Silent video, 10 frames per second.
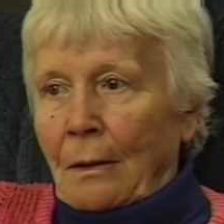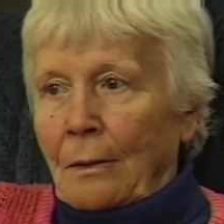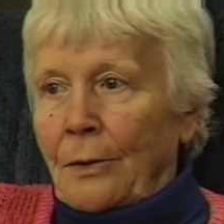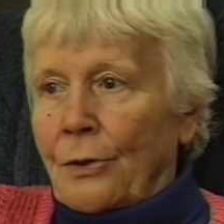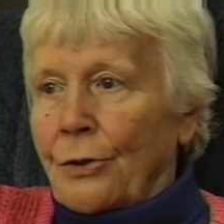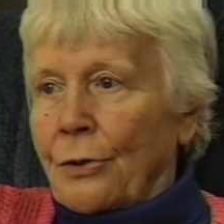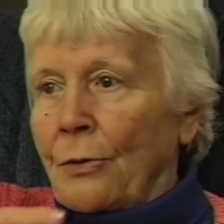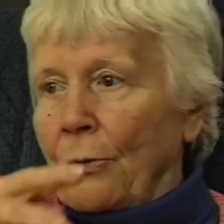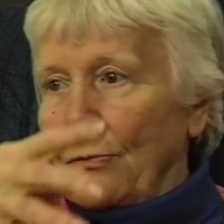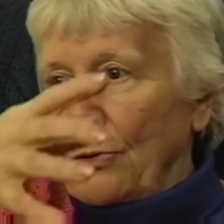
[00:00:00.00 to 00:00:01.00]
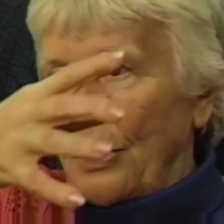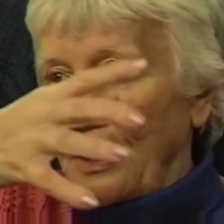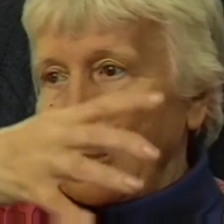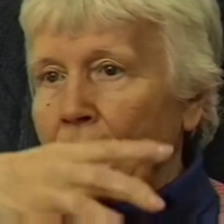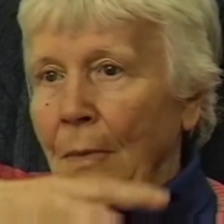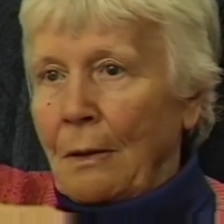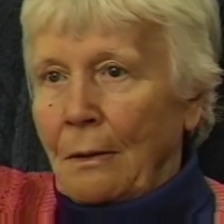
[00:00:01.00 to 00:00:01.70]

and the snow came